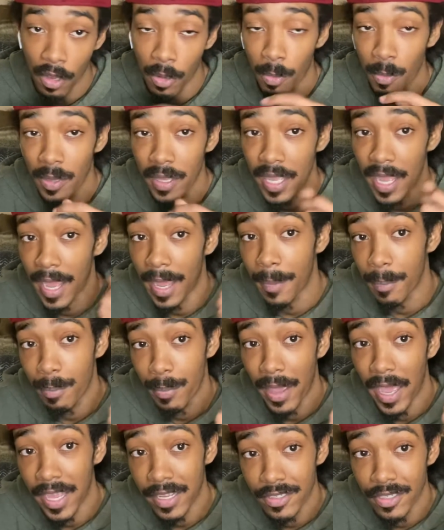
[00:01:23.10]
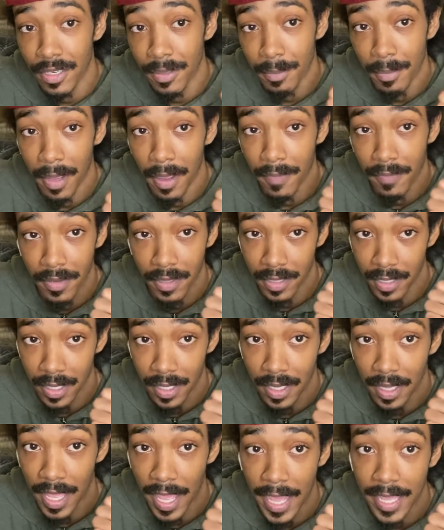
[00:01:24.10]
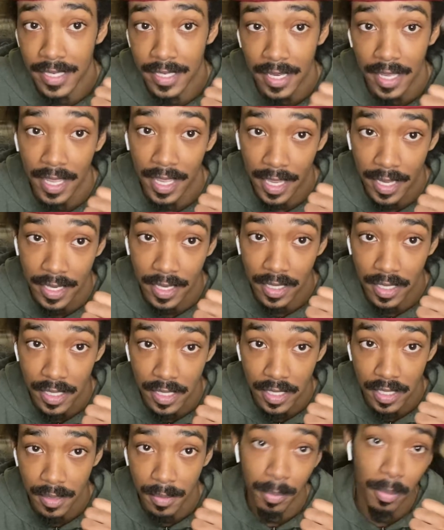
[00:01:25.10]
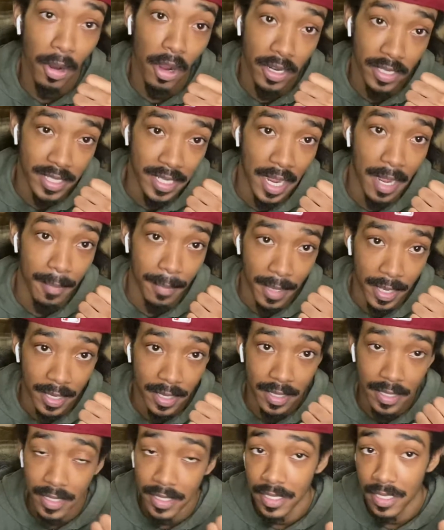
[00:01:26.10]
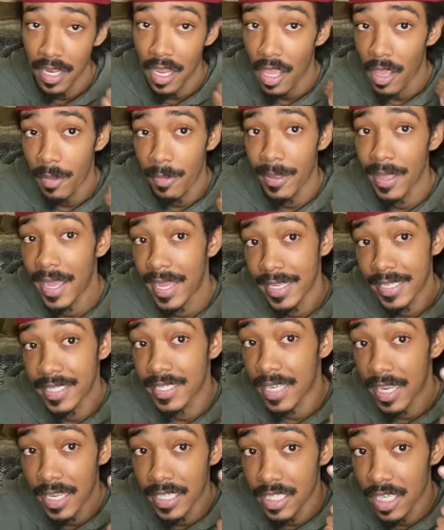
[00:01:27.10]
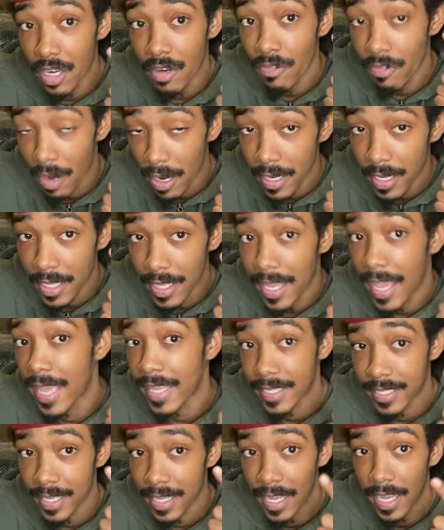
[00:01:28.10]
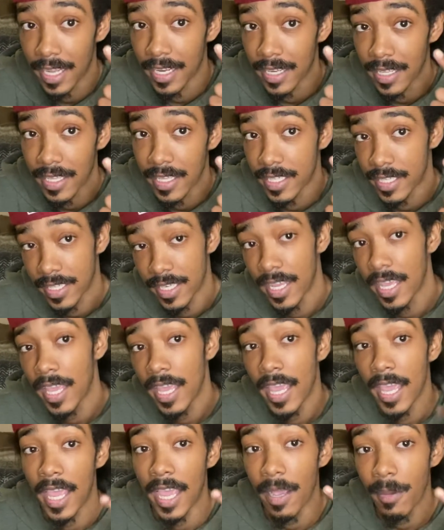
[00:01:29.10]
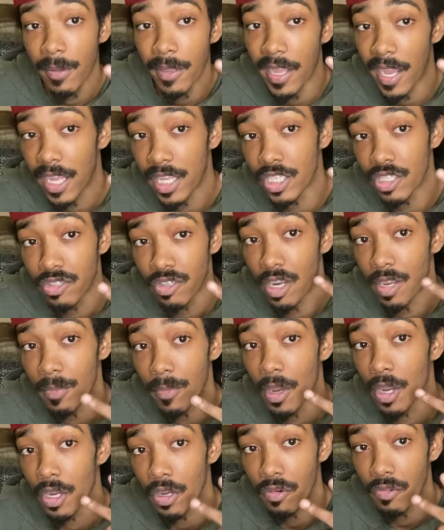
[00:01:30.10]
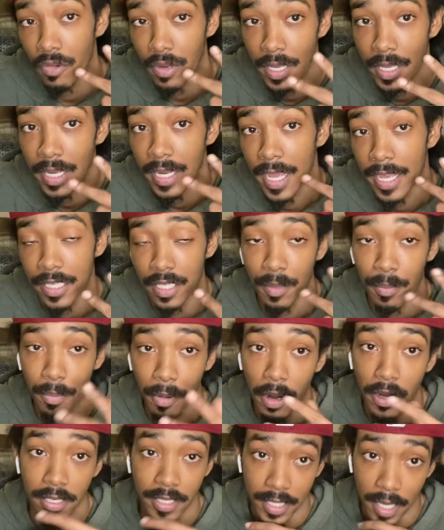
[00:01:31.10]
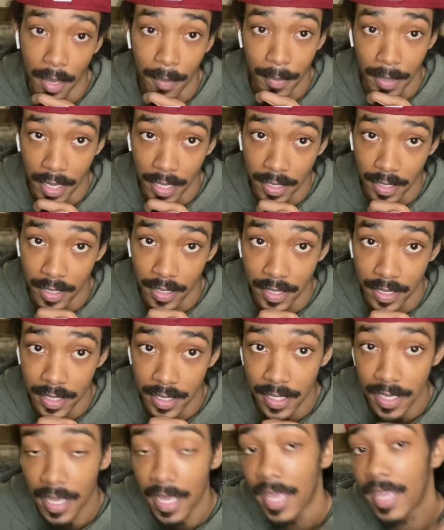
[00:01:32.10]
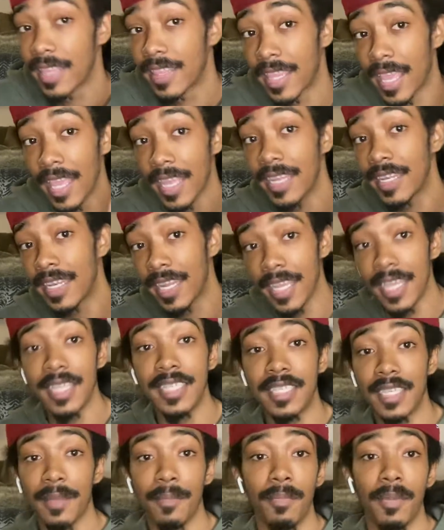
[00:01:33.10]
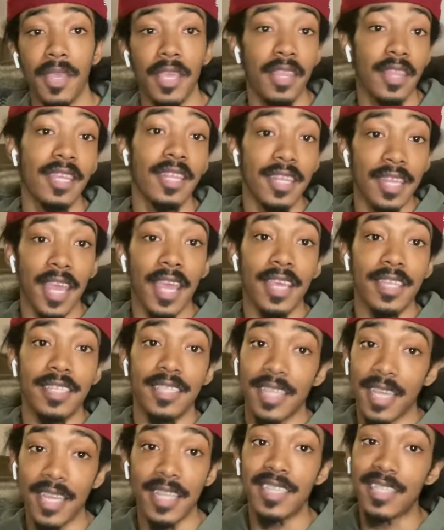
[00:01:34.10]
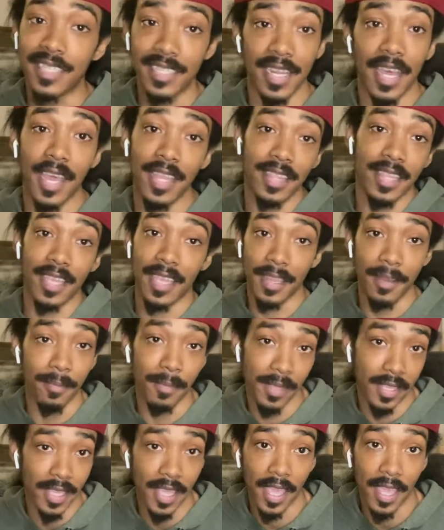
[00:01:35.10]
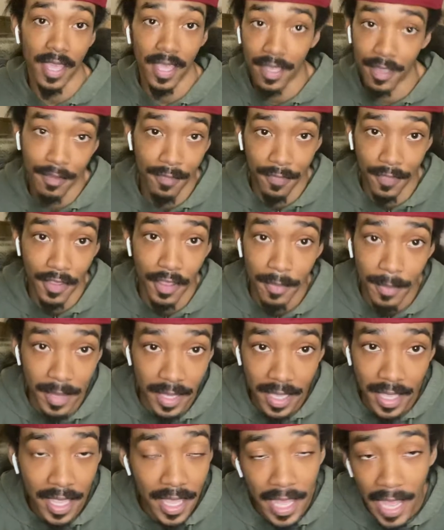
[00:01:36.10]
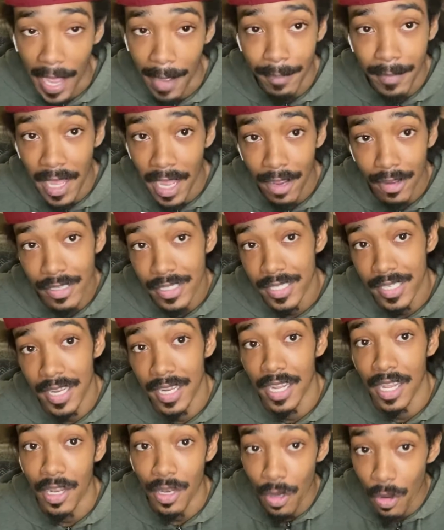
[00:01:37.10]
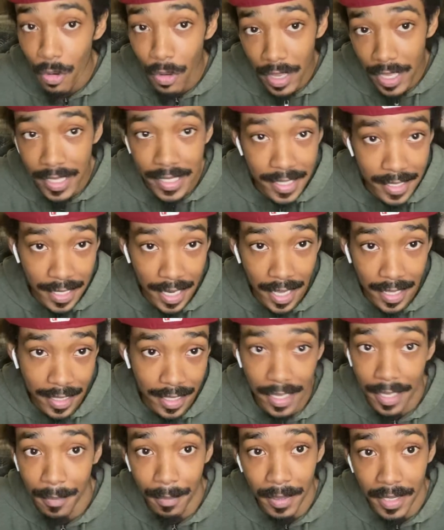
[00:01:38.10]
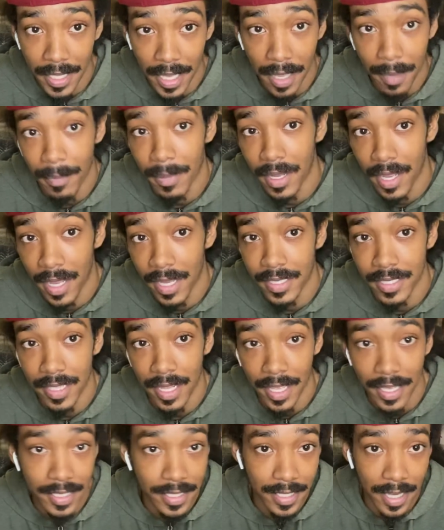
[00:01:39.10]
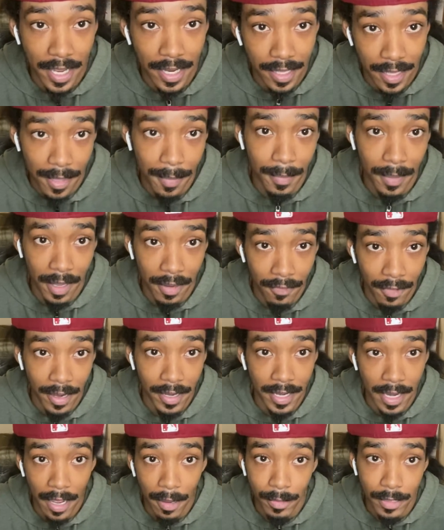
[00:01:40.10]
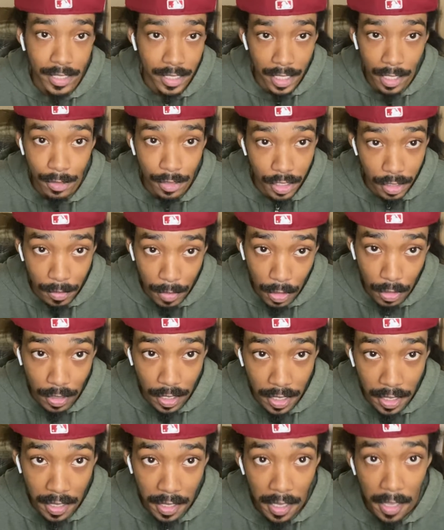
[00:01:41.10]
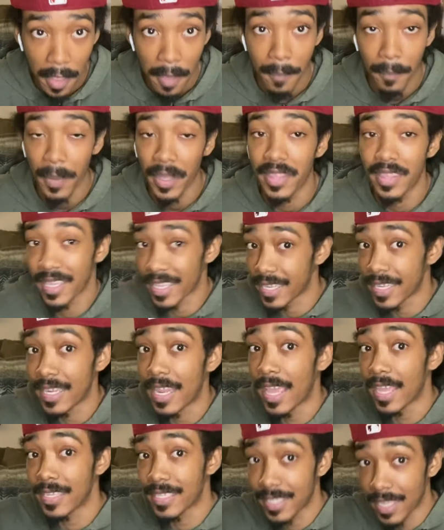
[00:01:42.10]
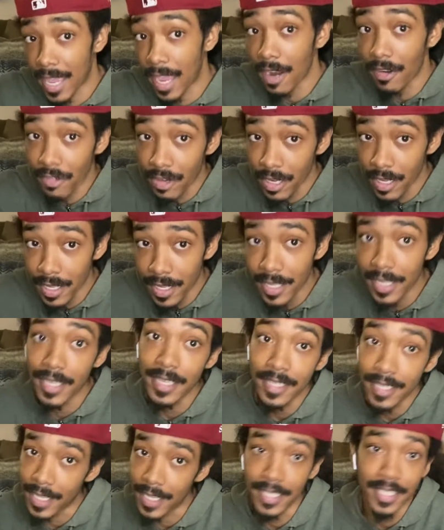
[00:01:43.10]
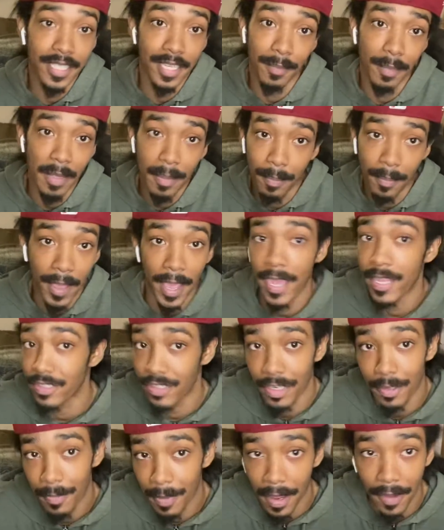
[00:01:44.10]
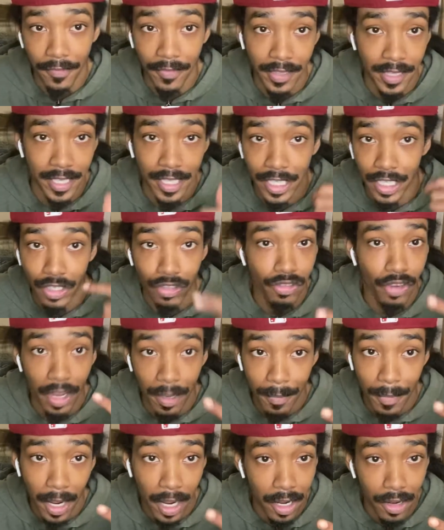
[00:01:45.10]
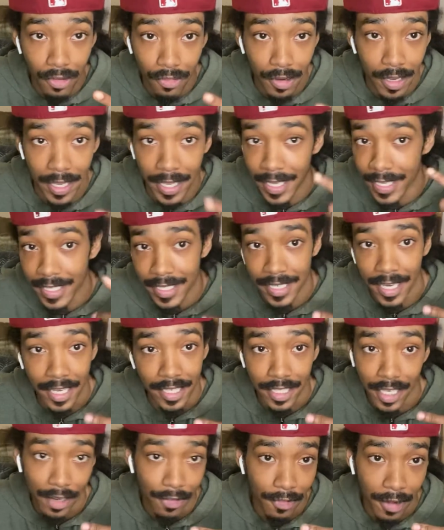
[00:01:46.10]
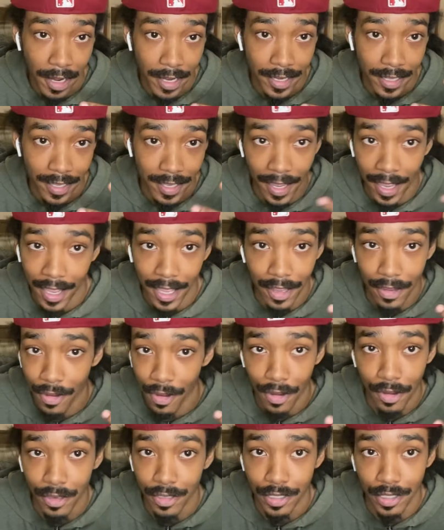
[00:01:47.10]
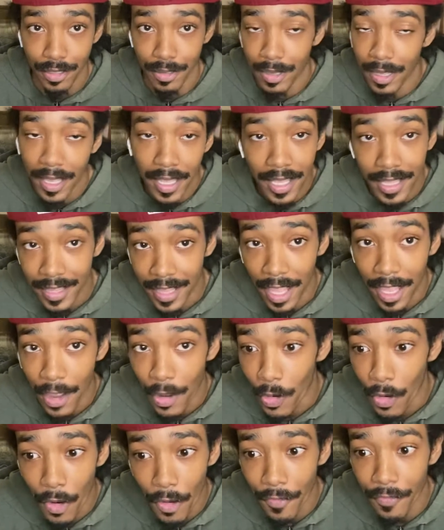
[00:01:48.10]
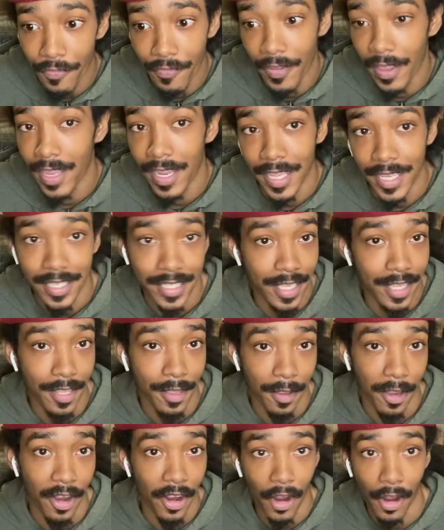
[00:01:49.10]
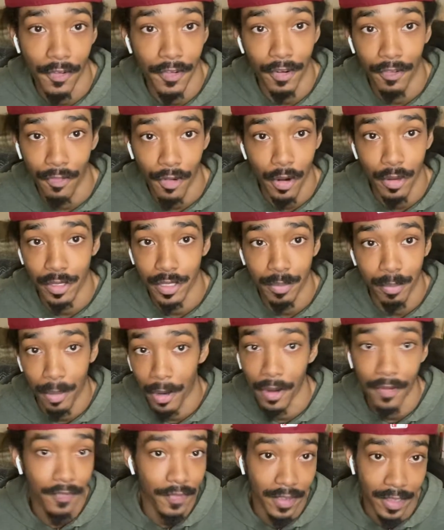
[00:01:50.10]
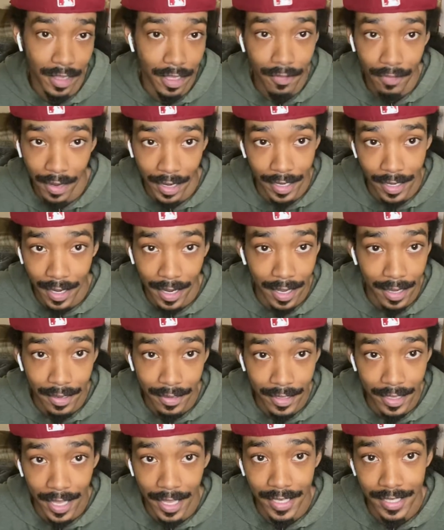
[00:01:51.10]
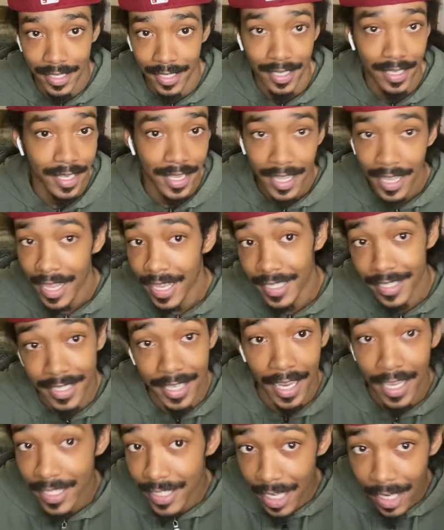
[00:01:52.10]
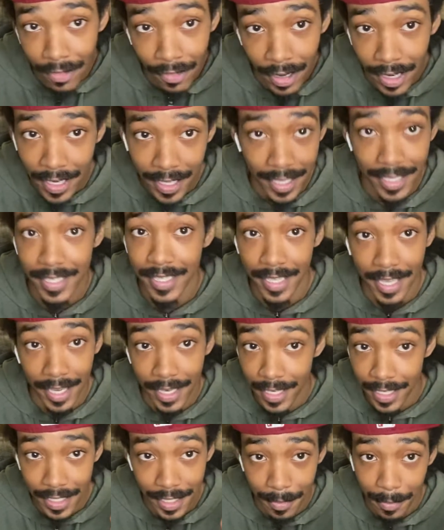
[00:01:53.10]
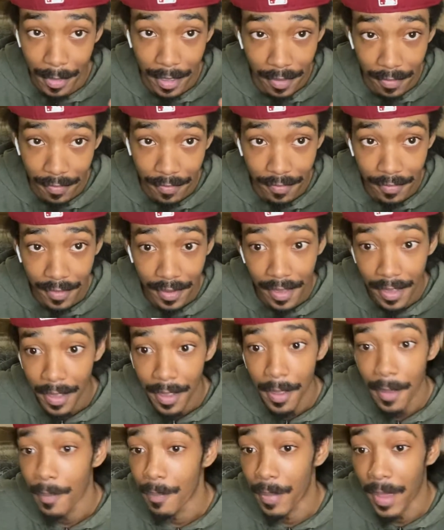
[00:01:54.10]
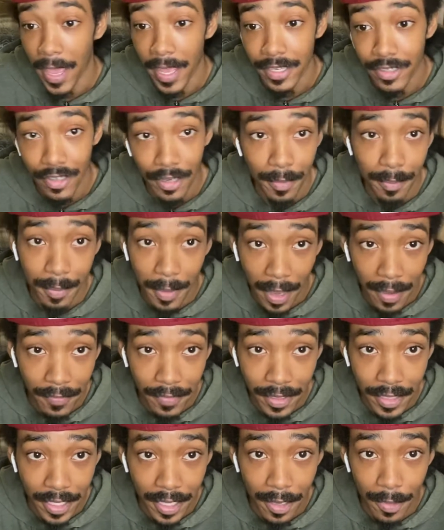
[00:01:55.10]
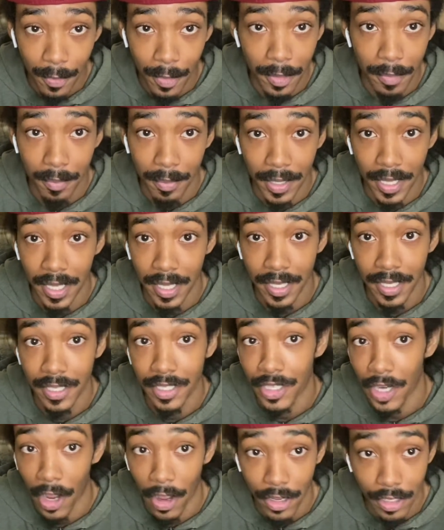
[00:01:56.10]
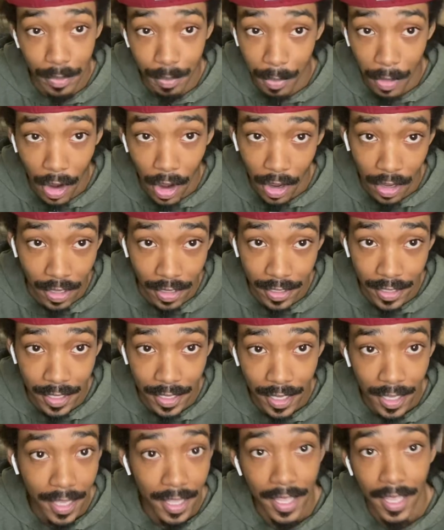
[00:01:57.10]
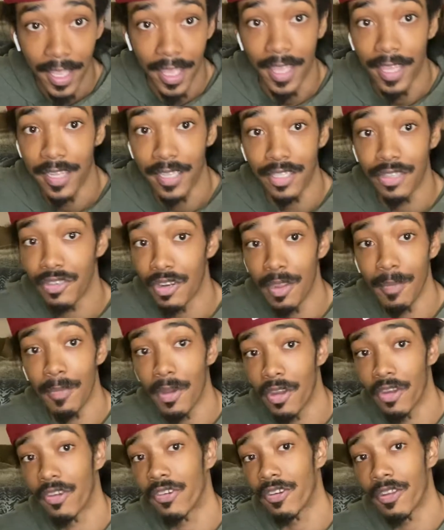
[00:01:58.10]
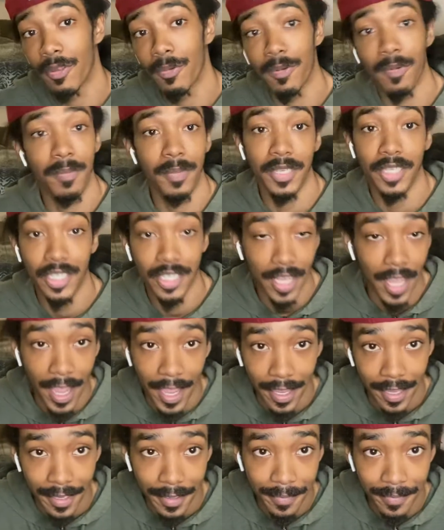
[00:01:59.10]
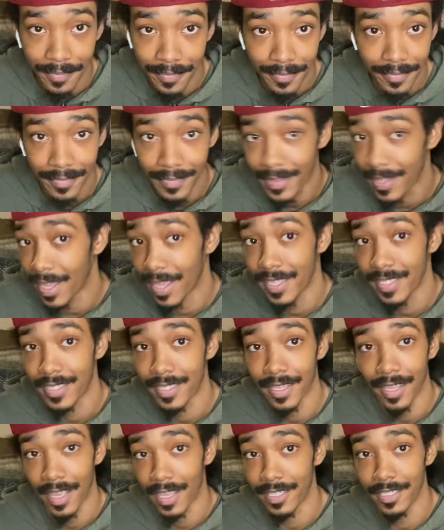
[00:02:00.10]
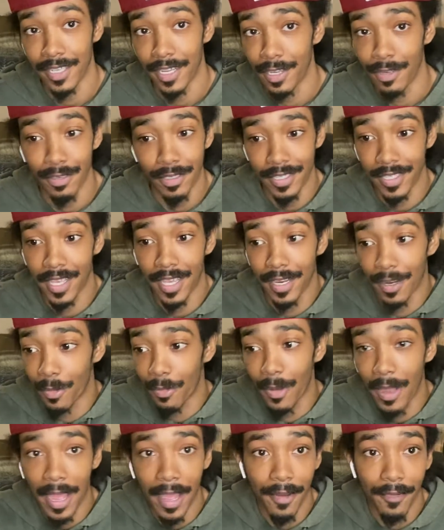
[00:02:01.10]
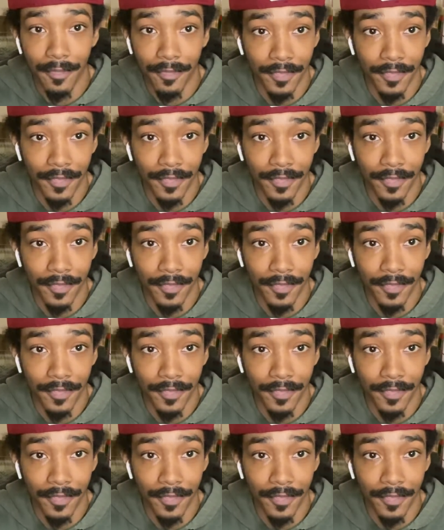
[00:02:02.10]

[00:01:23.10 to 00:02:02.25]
We got Patrick Beverly as an analyst, part-time analyst. We got JJ Redick as an analyst. And we got Draymond Green as a part-time analyst. They need to be the next inside the NBA. You feel me? I'm not going to say the new inside the NBA because the inside the NBA right now is still smoking. But the next era needs to be Patrick Beverly, Draymond Green, and JJ Redick. I ain't going to hold you. They all fit into their current roles perfectly right now. Gangster. JJ Redick is Kenny Smith. Patrick Beverly would be Charles Barkley and Draymond Green would be Shaq, gangster. And then you just get a wild